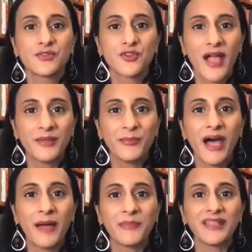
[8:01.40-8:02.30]
try to
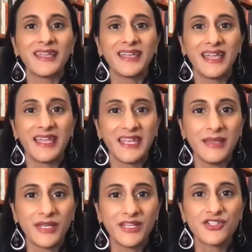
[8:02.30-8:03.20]
populate an
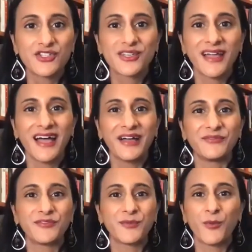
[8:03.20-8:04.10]
image
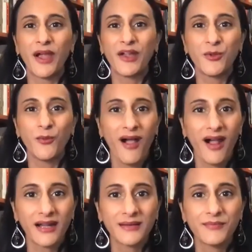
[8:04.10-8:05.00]
of where you
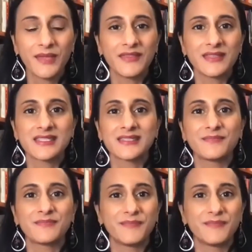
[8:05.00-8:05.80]
are in this